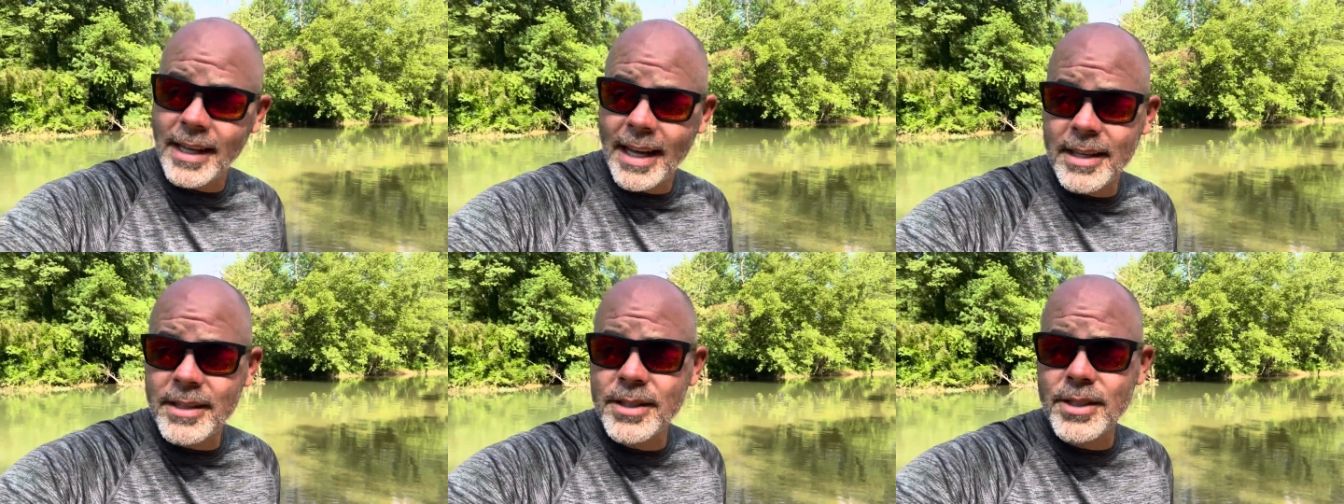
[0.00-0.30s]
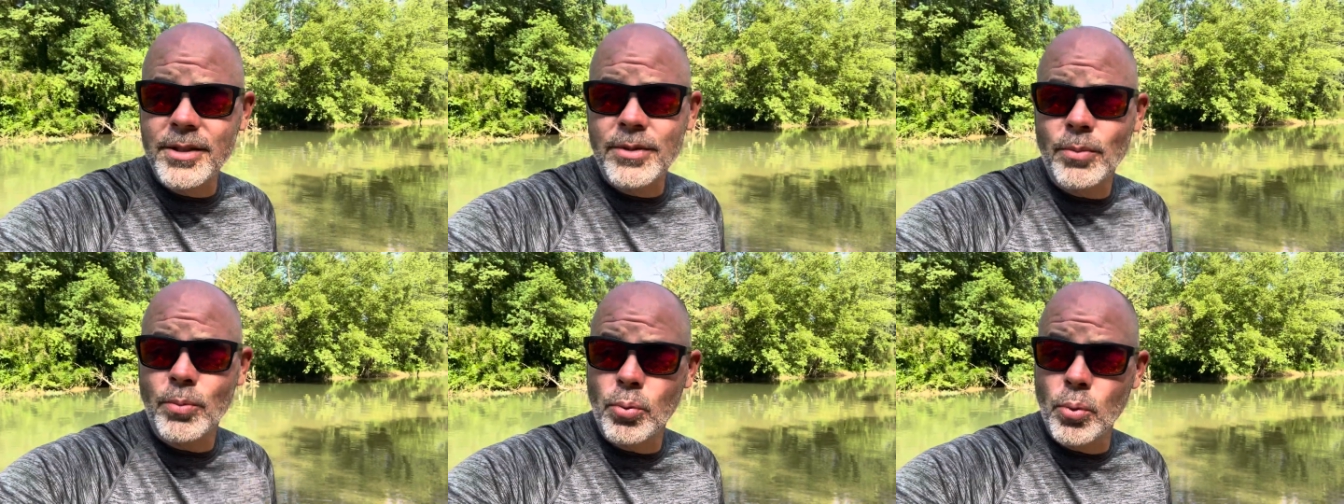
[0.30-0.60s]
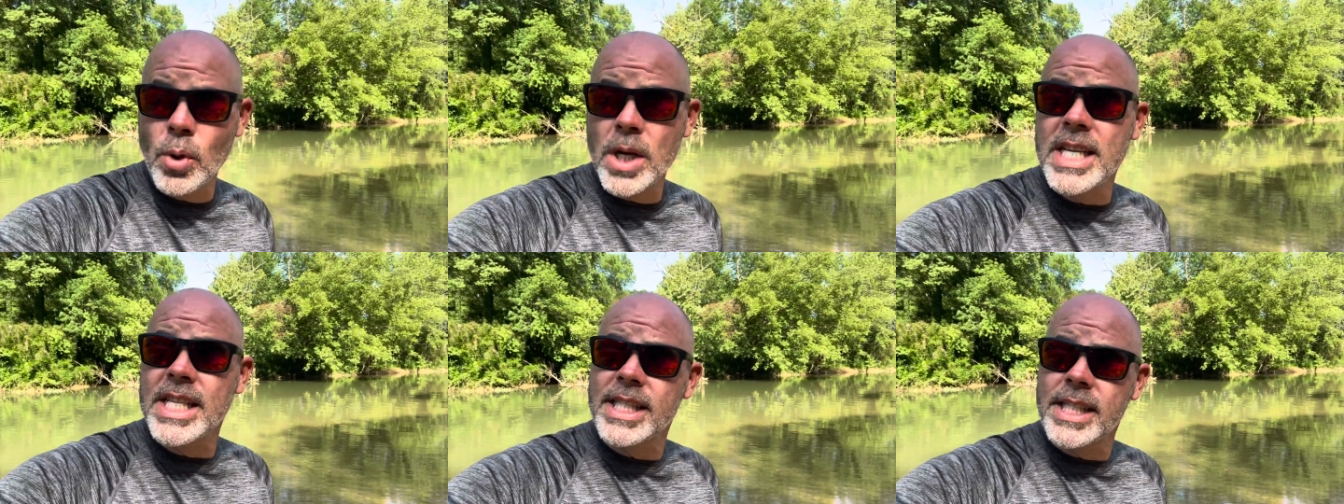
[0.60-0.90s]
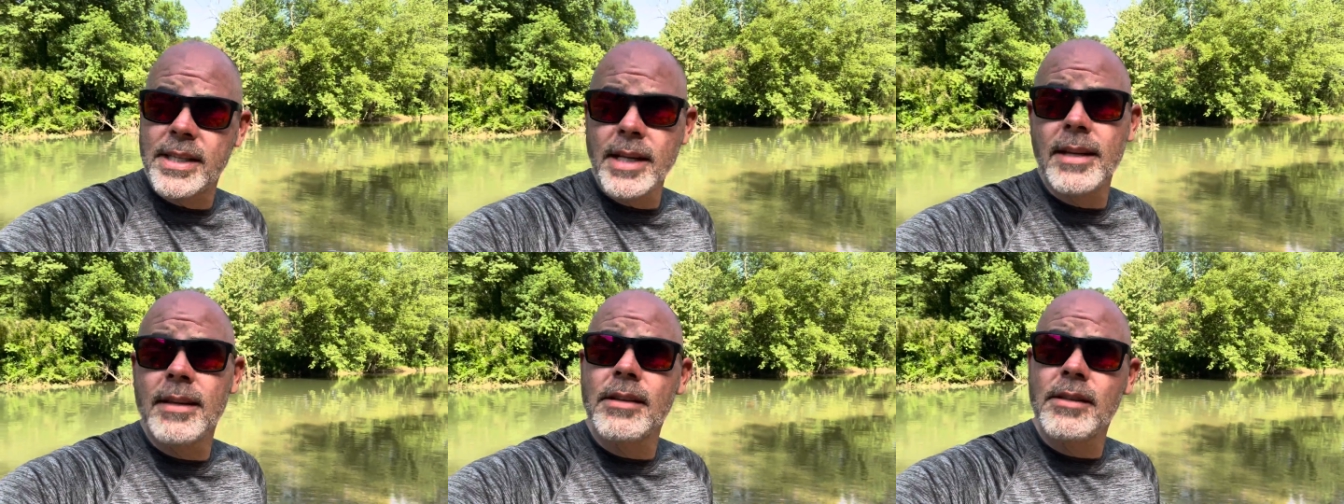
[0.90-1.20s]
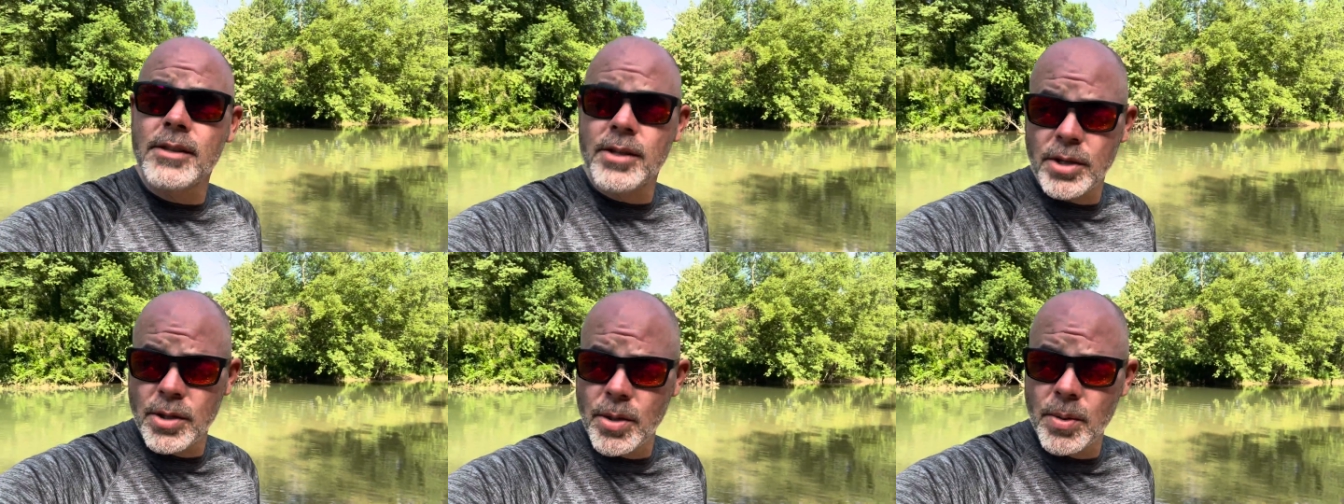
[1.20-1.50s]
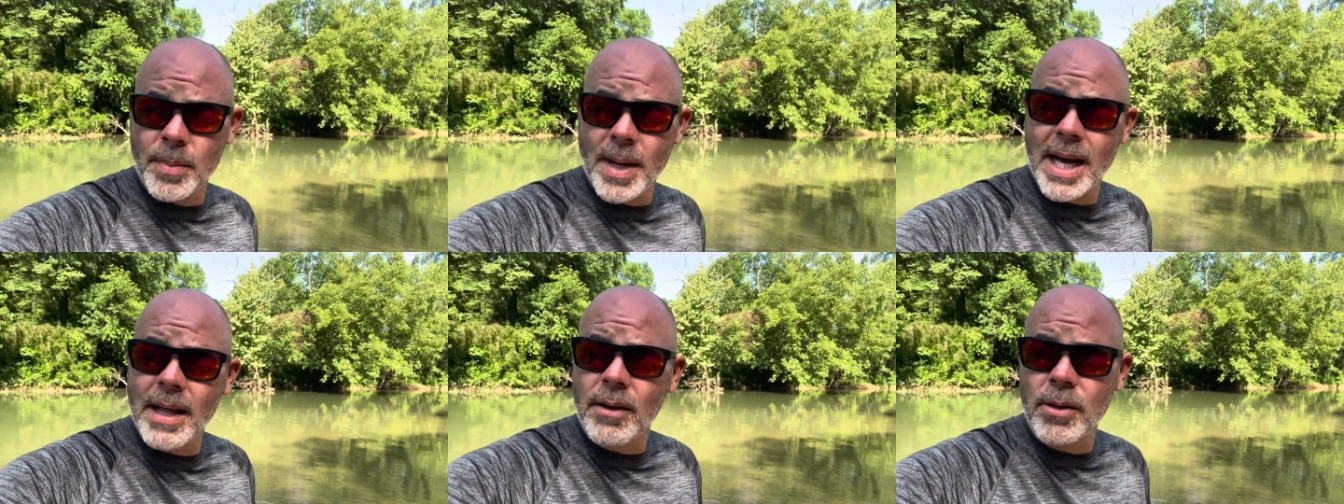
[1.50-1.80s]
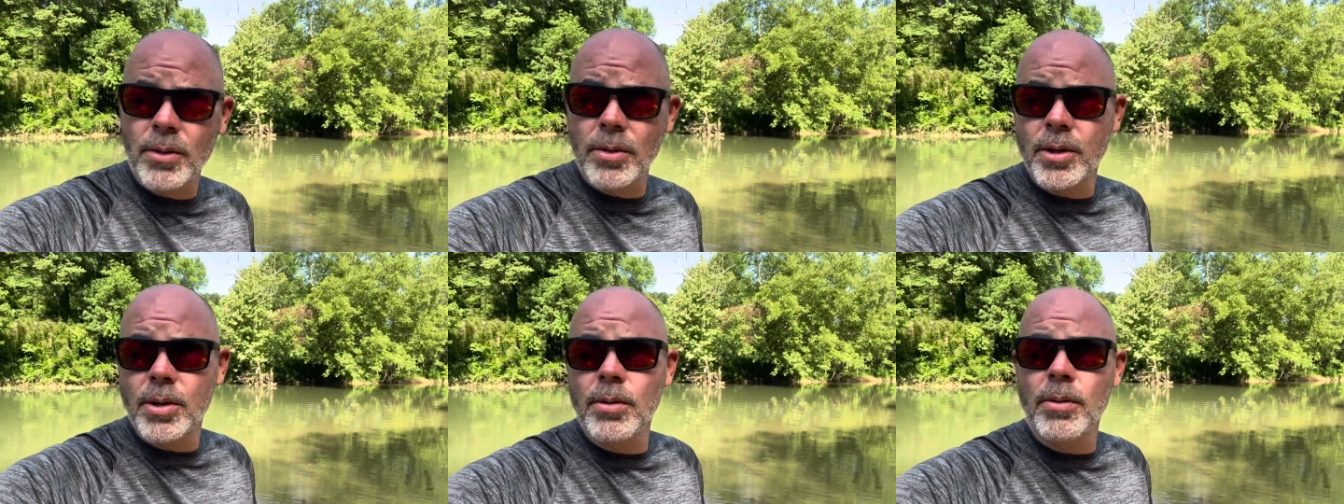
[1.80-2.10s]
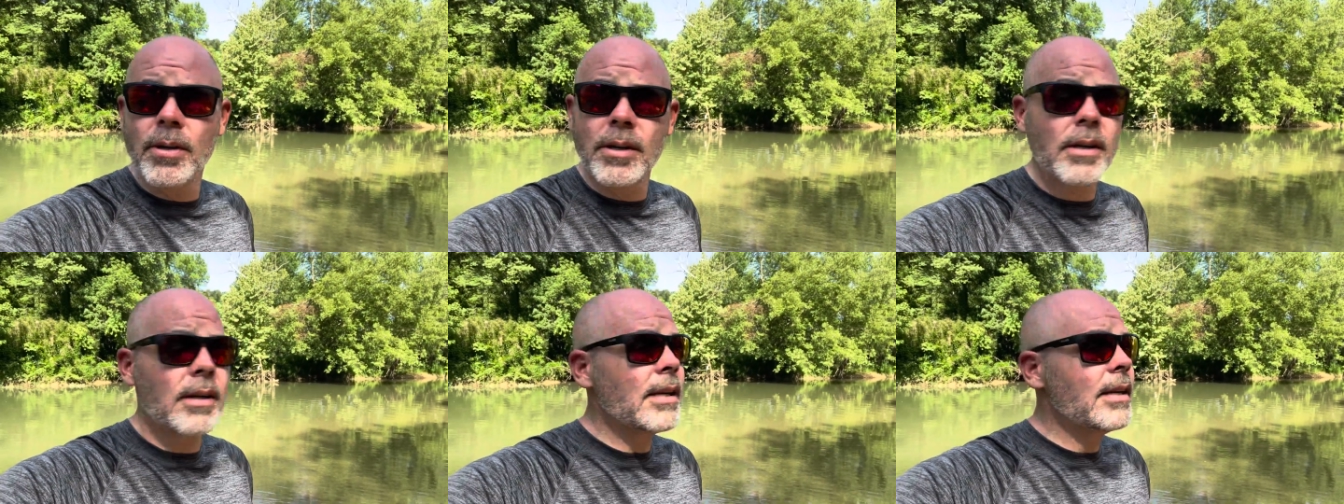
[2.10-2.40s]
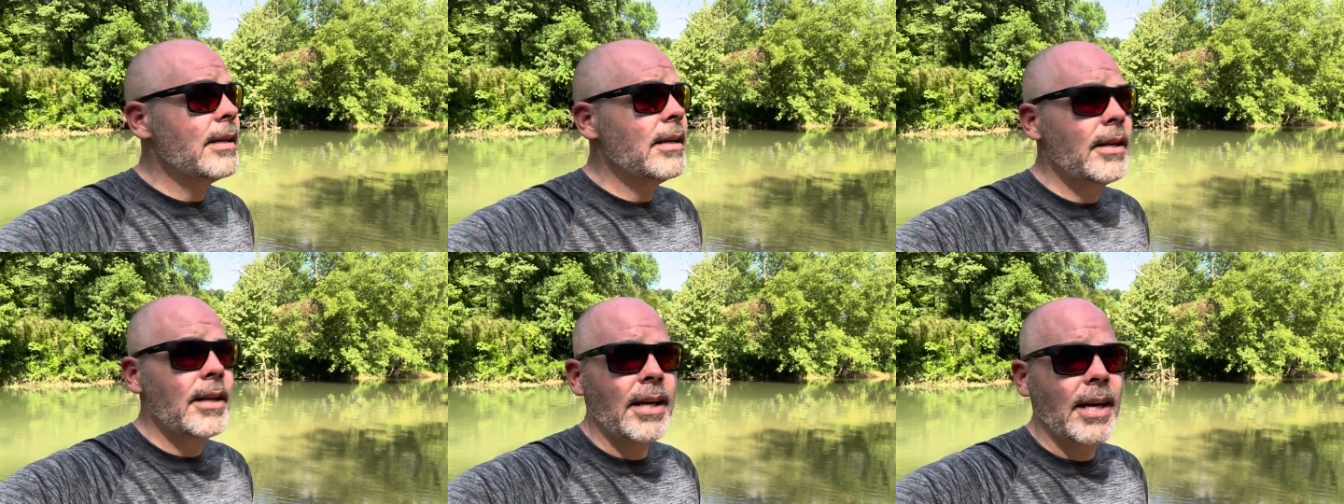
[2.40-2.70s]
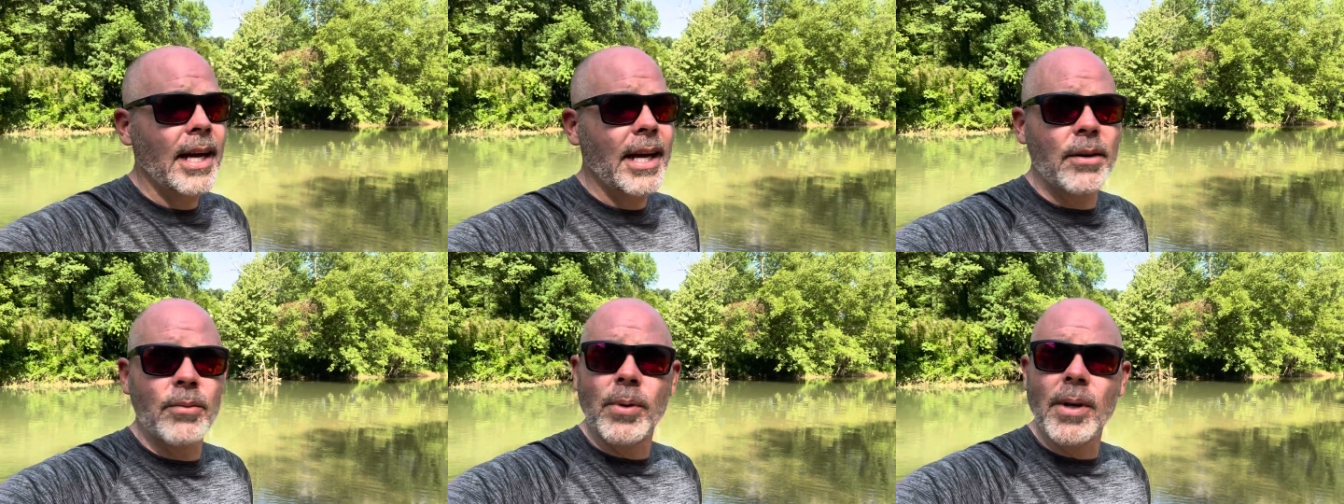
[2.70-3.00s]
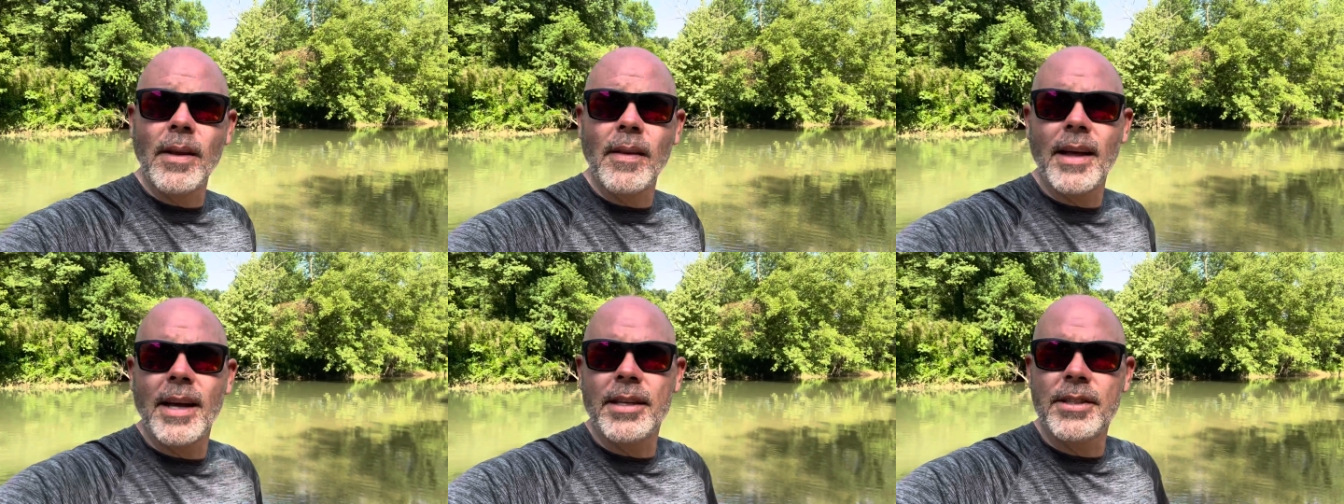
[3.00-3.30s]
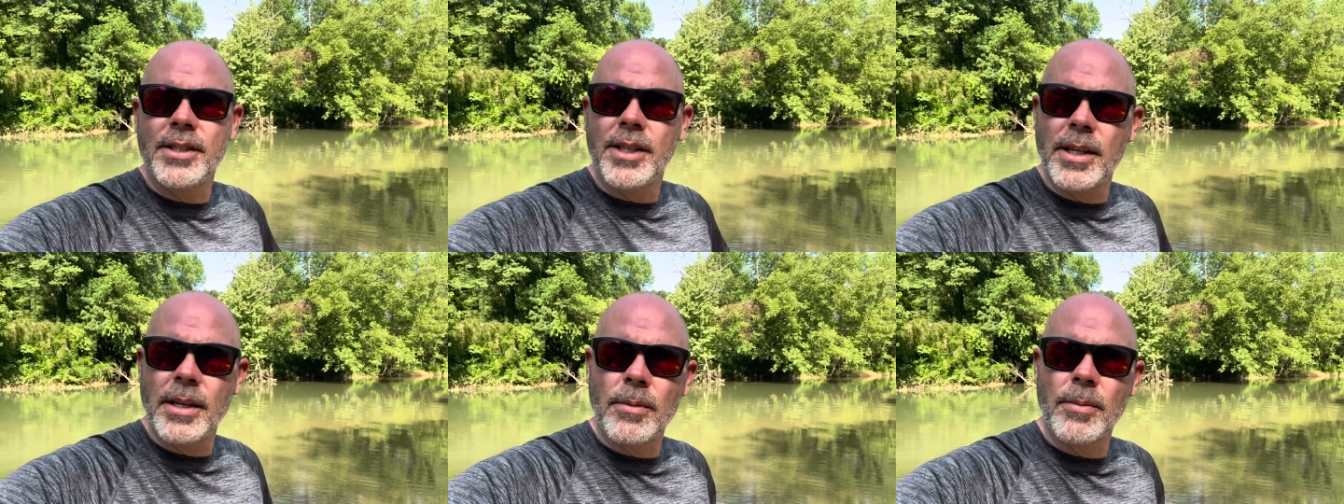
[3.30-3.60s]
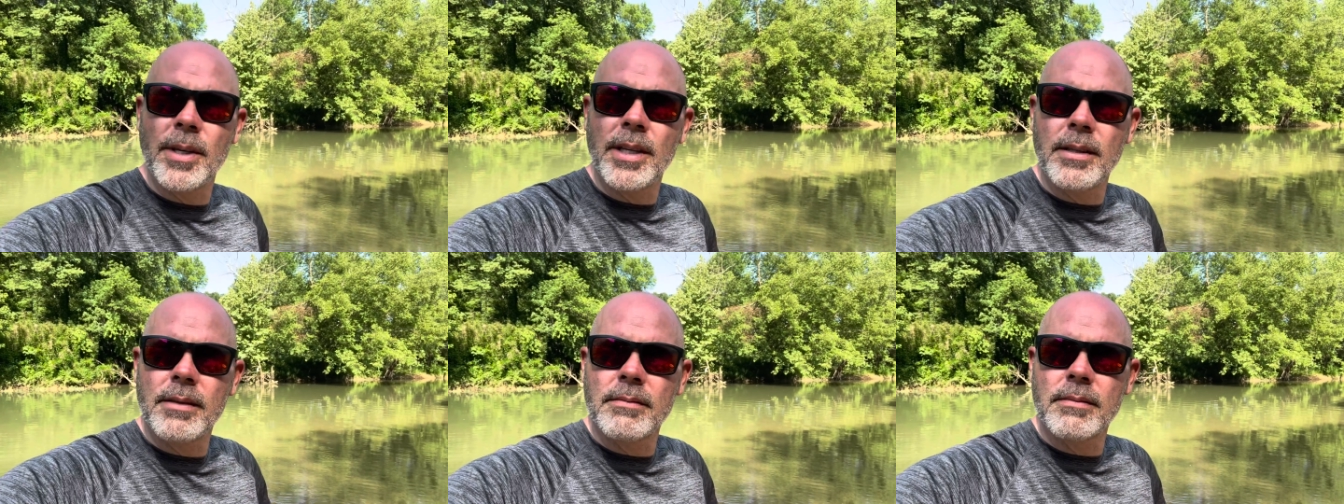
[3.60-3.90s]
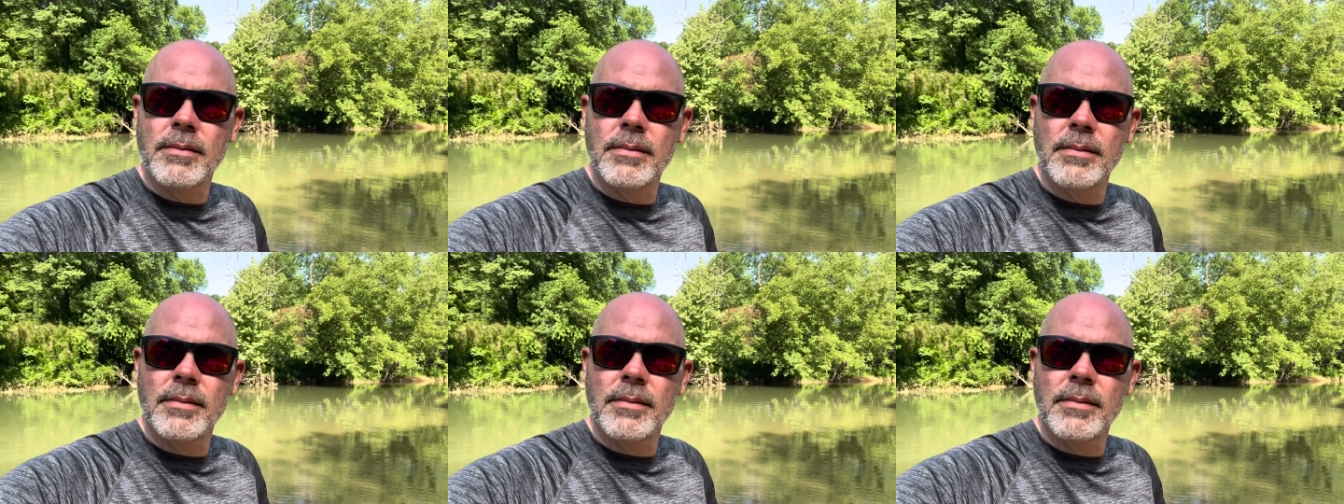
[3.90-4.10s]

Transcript: I just reached into my little cooler and realized, you know what?